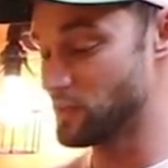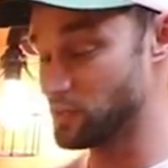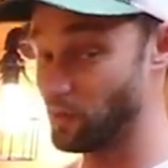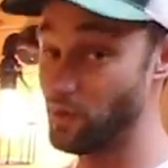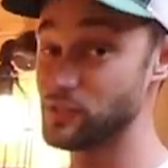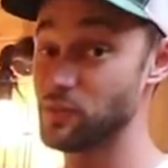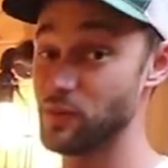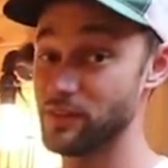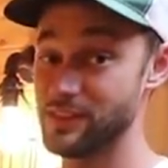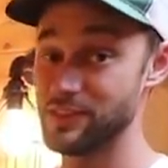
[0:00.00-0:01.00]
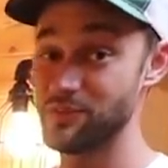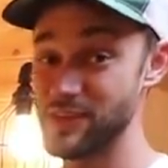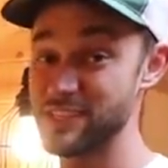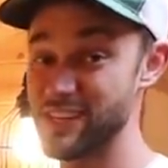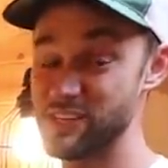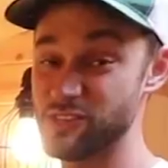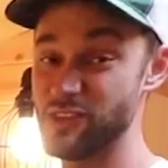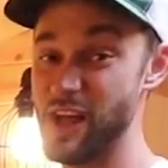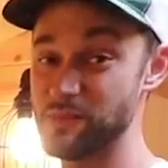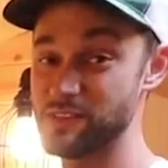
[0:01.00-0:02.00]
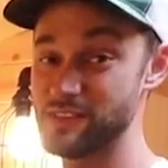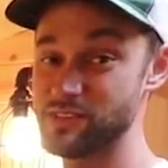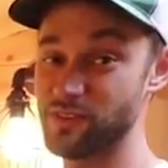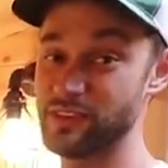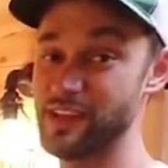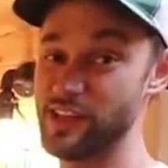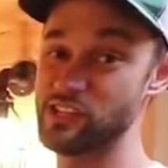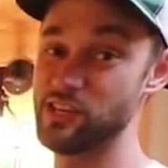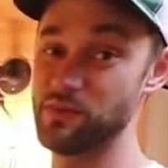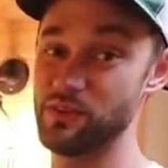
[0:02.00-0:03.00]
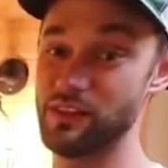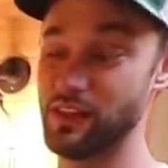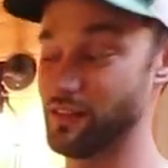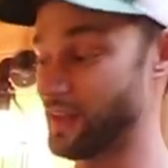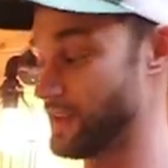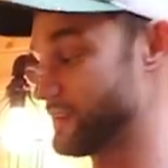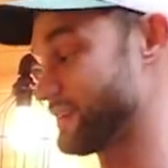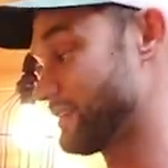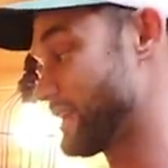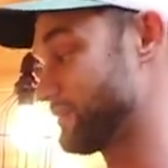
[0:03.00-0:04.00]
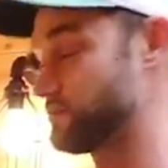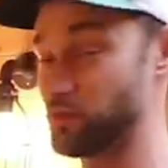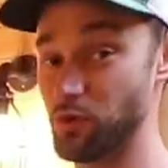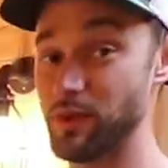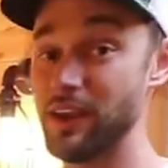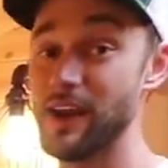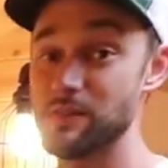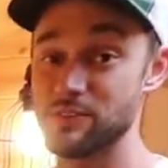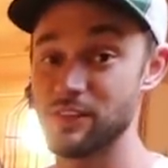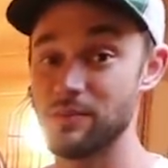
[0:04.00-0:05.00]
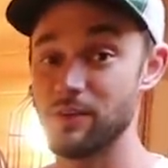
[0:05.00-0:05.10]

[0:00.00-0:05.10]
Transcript: So it also worked that the residential options are a lot cheaper than like a lot of propane options on the